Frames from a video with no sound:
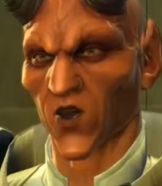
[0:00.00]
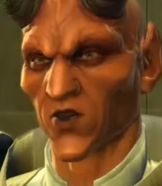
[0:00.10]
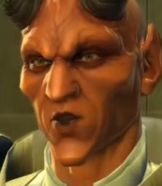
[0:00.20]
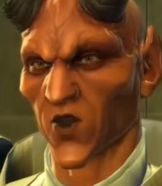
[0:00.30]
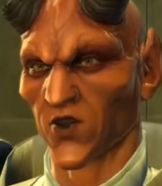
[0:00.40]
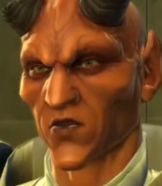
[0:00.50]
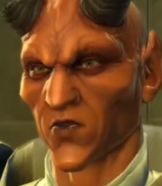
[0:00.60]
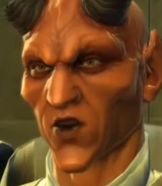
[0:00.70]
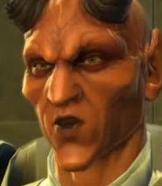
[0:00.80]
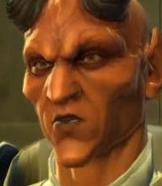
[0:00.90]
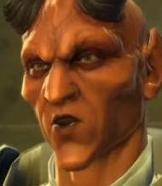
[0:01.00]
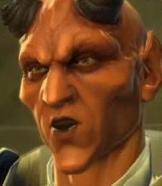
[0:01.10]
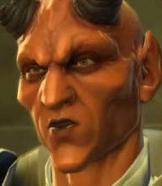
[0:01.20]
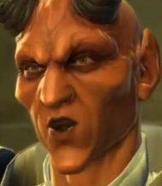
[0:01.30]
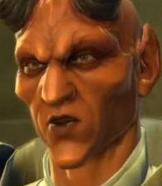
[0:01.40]
You know, the one that strangled
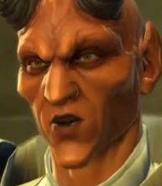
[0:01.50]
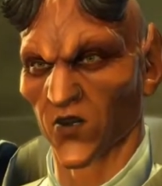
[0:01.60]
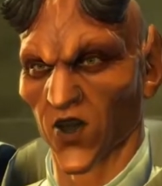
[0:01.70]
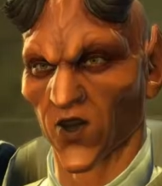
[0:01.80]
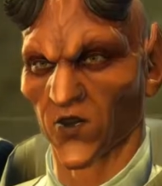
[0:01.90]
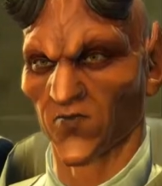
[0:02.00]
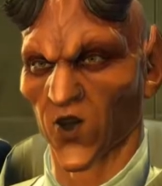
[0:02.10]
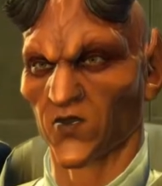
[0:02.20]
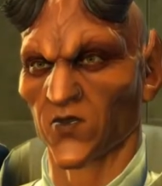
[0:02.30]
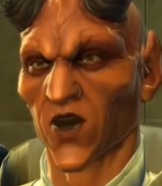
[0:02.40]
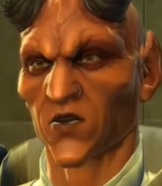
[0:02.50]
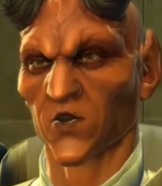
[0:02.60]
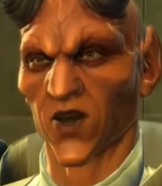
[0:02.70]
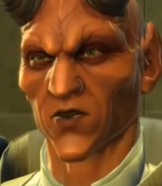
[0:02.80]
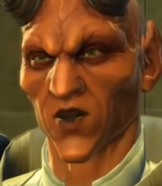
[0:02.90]
Coruscant and dashed a full-scale
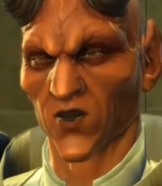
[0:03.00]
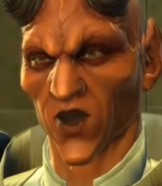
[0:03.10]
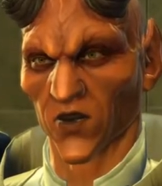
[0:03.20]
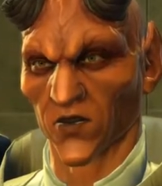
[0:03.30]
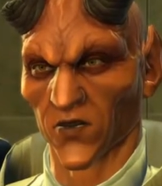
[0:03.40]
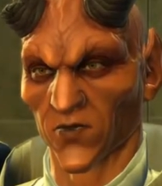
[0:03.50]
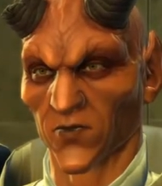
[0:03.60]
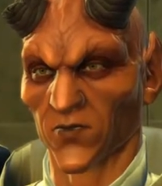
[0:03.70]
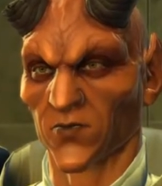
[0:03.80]
Jedi assault.